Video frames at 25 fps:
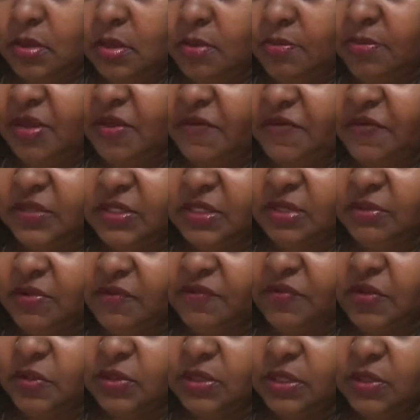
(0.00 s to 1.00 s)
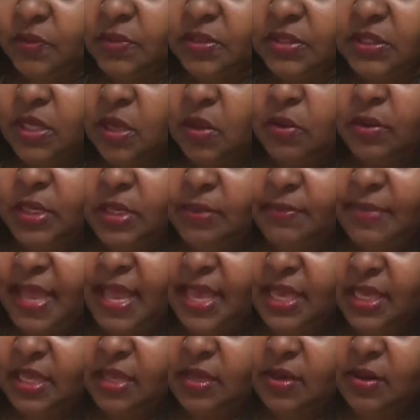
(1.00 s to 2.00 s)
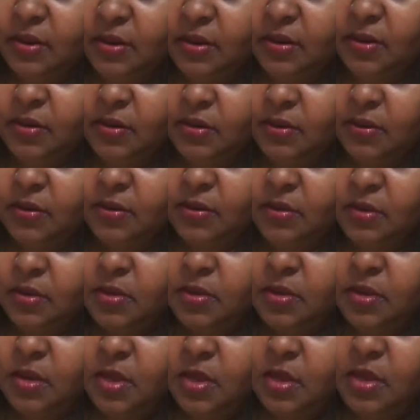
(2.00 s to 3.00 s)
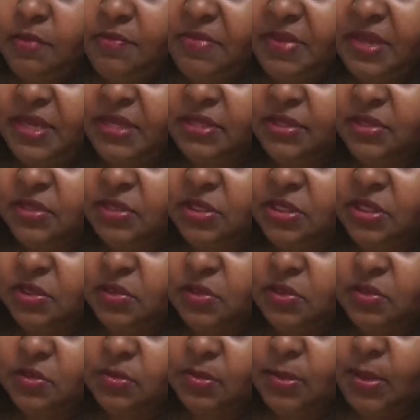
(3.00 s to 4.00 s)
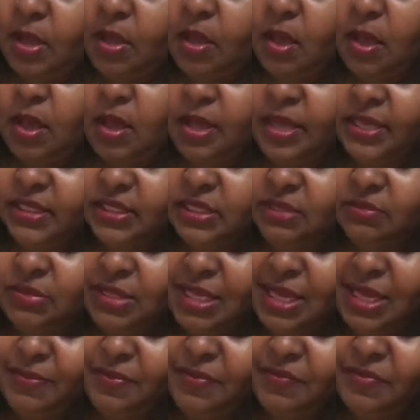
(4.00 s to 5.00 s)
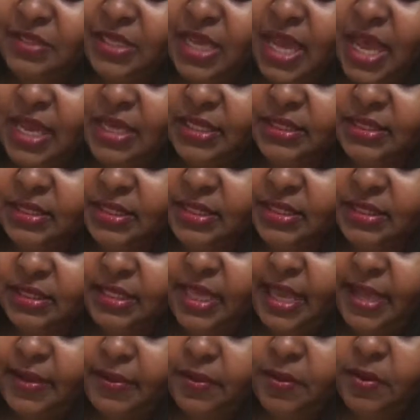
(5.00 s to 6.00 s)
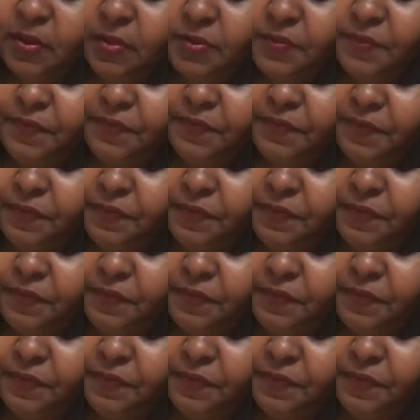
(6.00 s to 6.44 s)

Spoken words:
But for some of you, someone's holding back here because they're still caught in some type of toxic cycle.